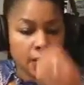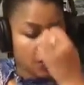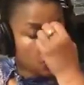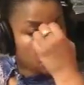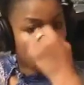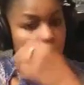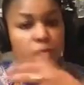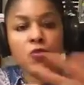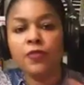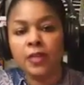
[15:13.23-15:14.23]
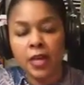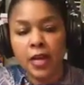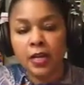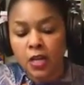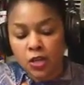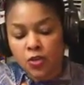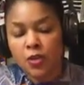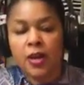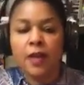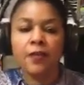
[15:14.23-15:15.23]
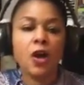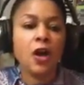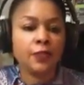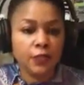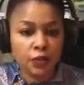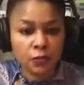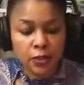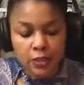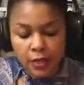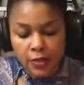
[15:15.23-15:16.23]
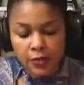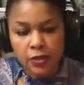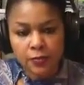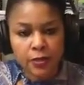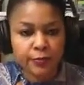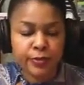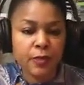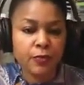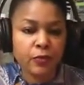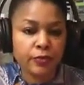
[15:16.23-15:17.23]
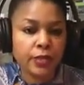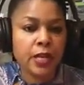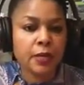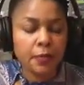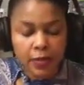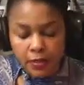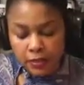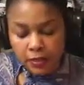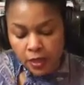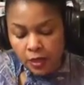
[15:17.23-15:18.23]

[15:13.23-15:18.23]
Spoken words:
You could do a movie night. You can have coffee in the morning together. Something simple, 10 minutes,